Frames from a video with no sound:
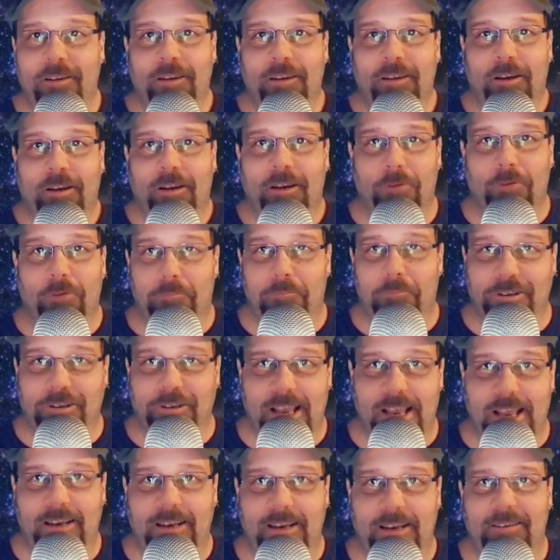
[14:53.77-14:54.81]

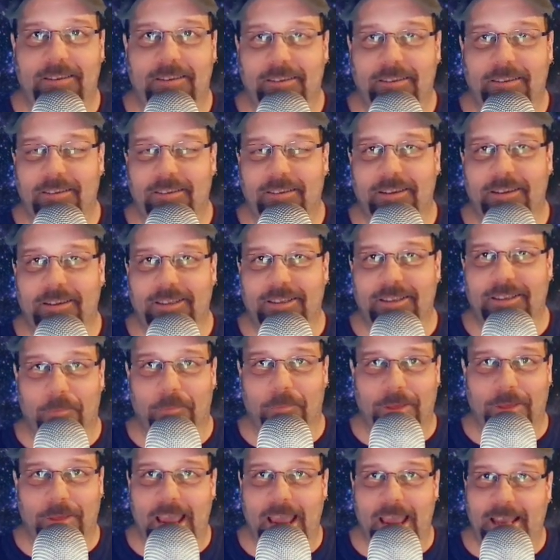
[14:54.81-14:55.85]
represent
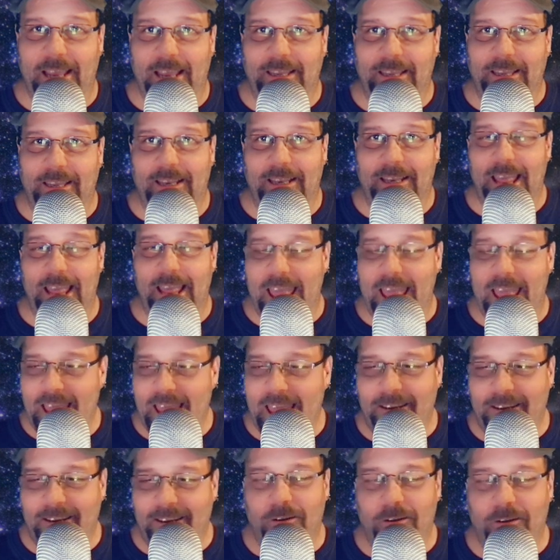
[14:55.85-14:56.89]
something alien
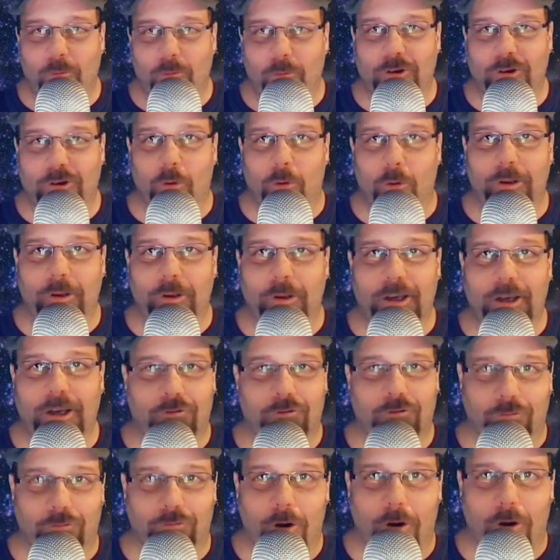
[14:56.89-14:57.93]
and was only a
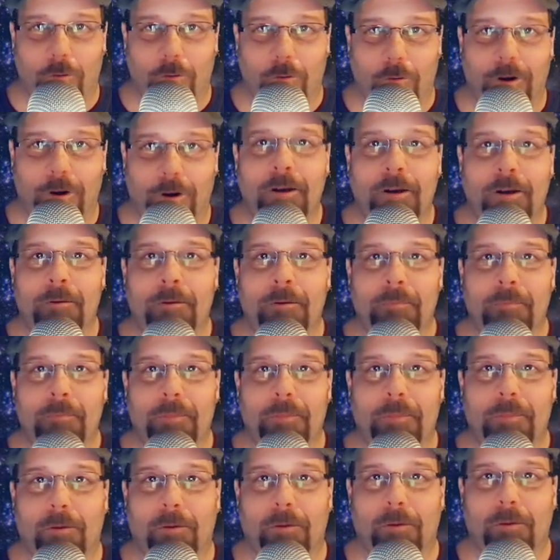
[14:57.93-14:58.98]
drone
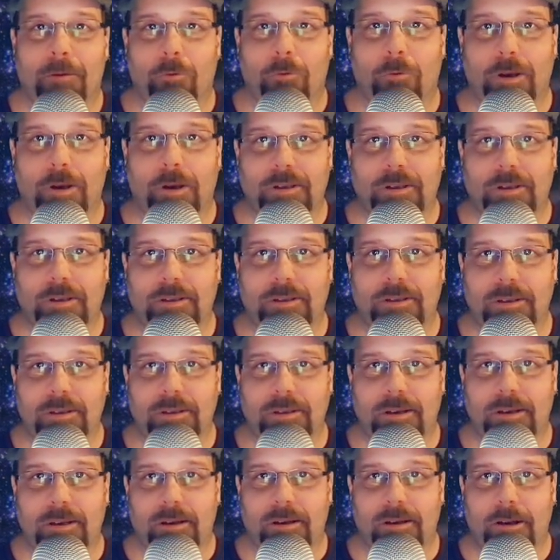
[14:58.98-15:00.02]
that was
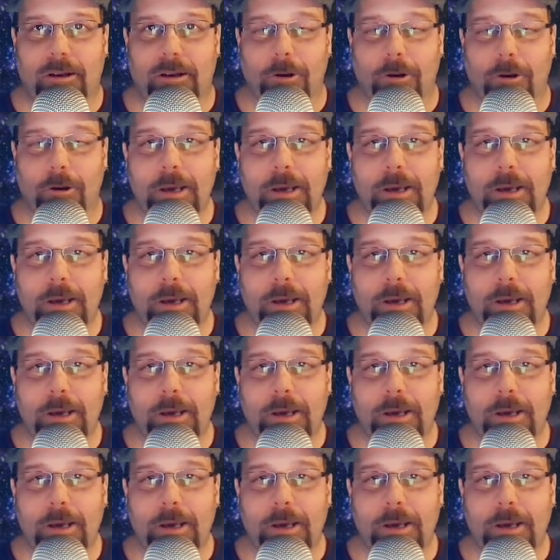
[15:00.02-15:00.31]
looking